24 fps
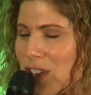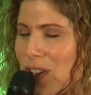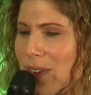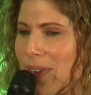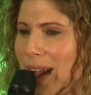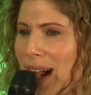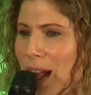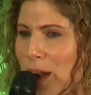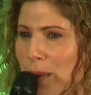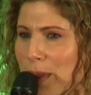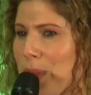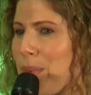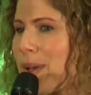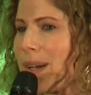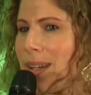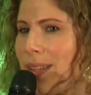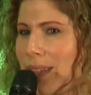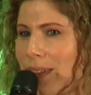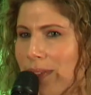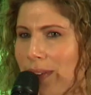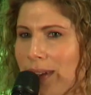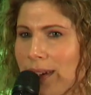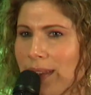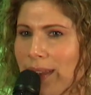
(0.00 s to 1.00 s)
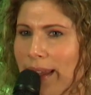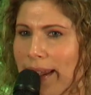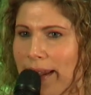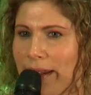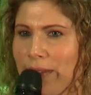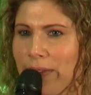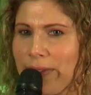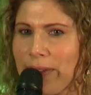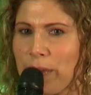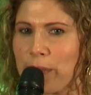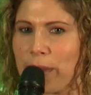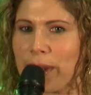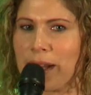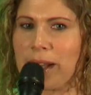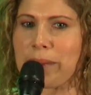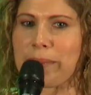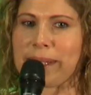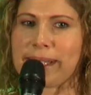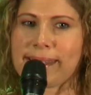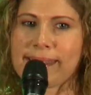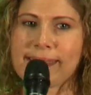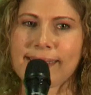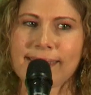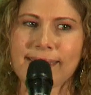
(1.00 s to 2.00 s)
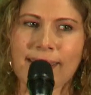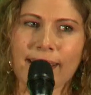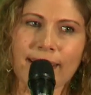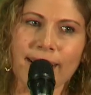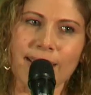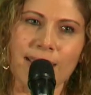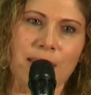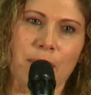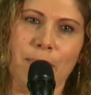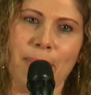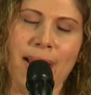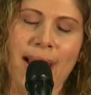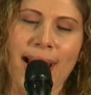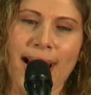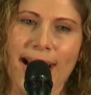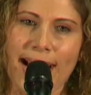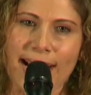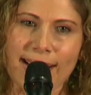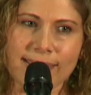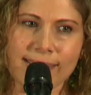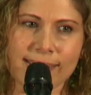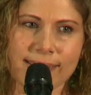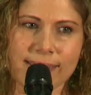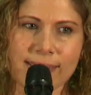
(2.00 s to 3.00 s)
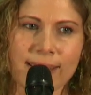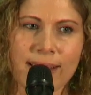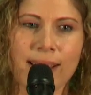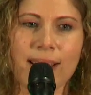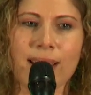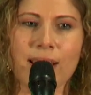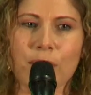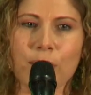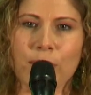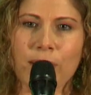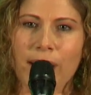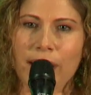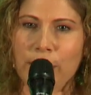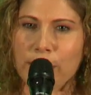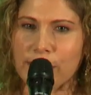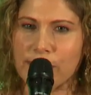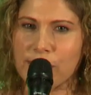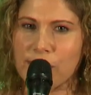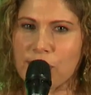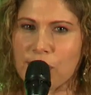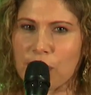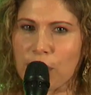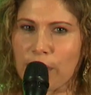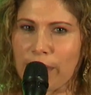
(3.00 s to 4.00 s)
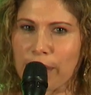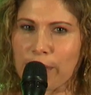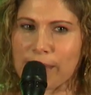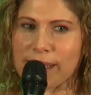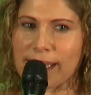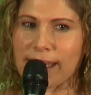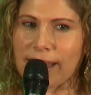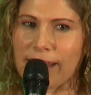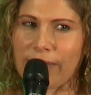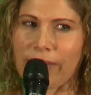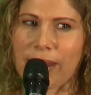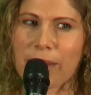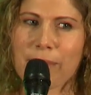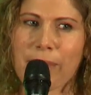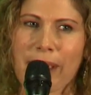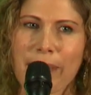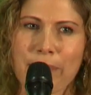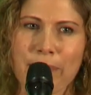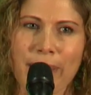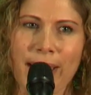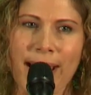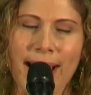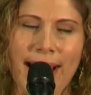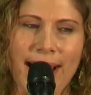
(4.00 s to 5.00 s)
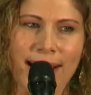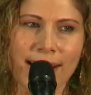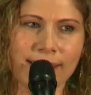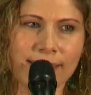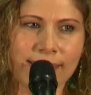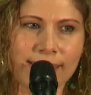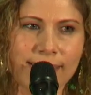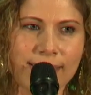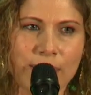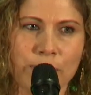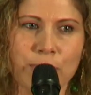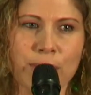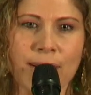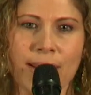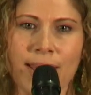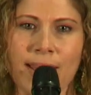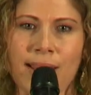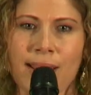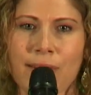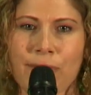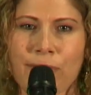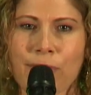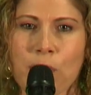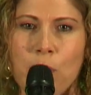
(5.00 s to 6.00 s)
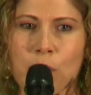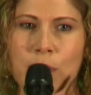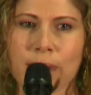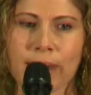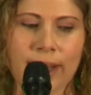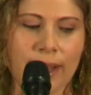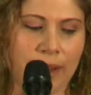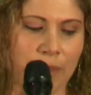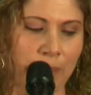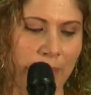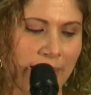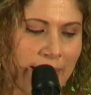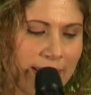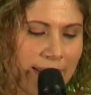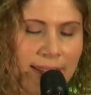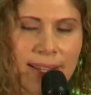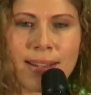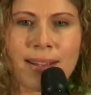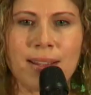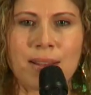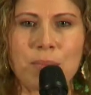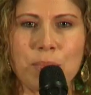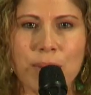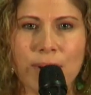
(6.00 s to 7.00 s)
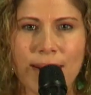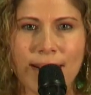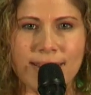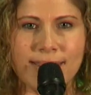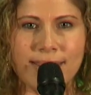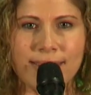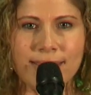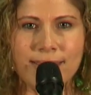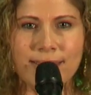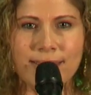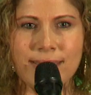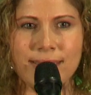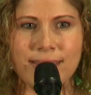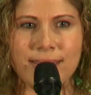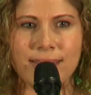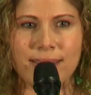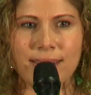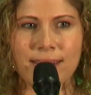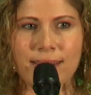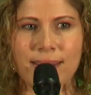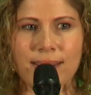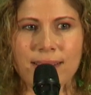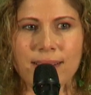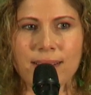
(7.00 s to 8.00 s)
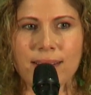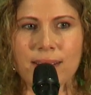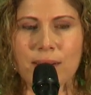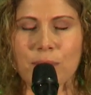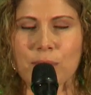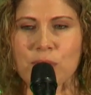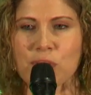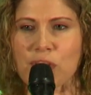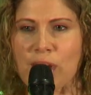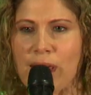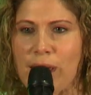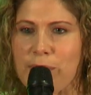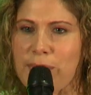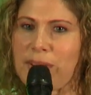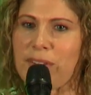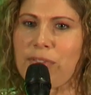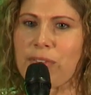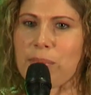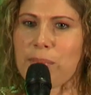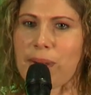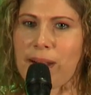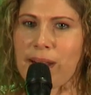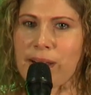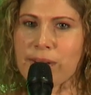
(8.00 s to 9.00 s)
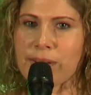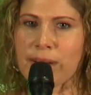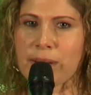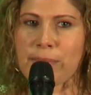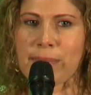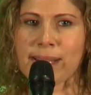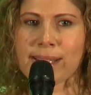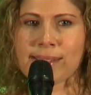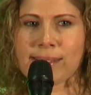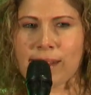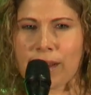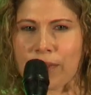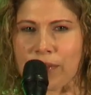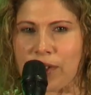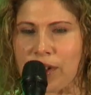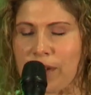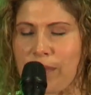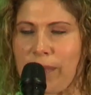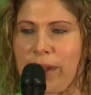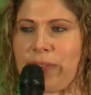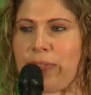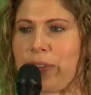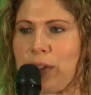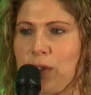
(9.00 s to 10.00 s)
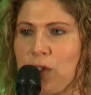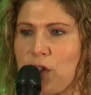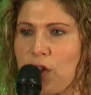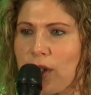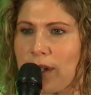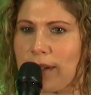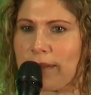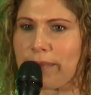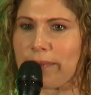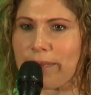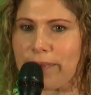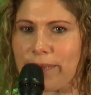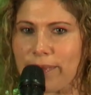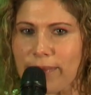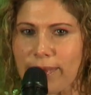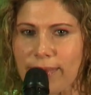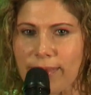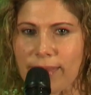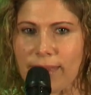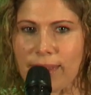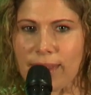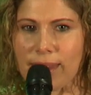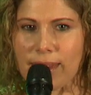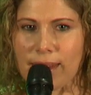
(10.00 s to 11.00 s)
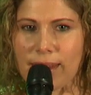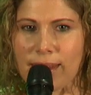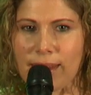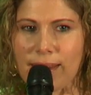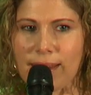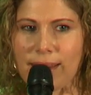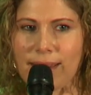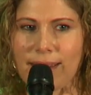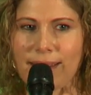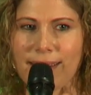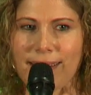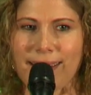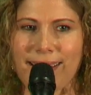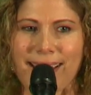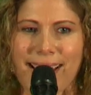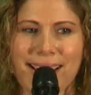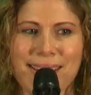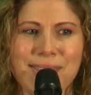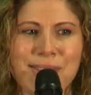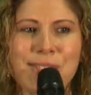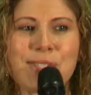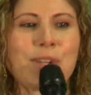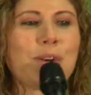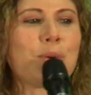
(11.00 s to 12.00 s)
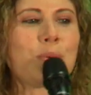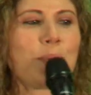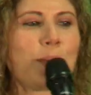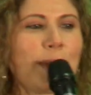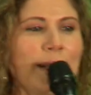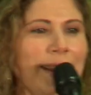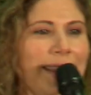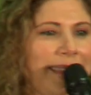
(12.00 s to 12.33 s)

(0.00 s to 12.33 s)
of how we want to live our life, then we're going to be stuck in the past. And what I was doing was living my past and bringing it forward in my present, which kept me from honoring myself to my future. And so one